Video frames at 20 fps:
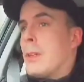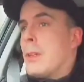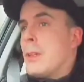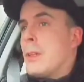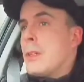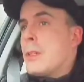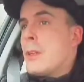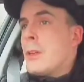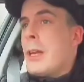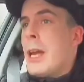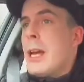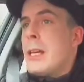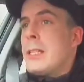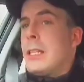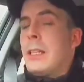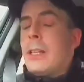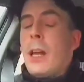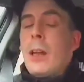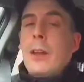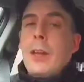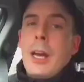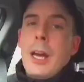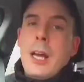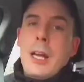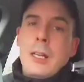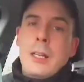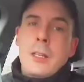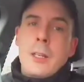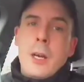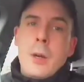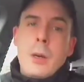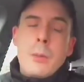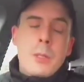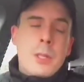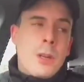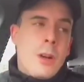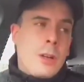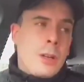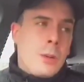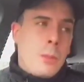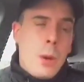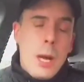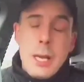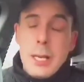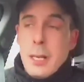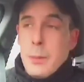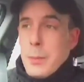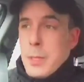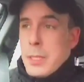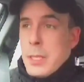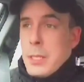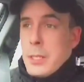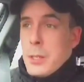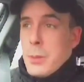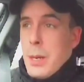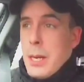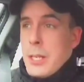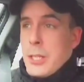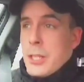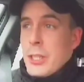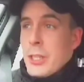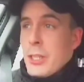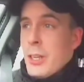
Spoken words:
So yeah, as he done that, you know, I was kind of weighing up the situation.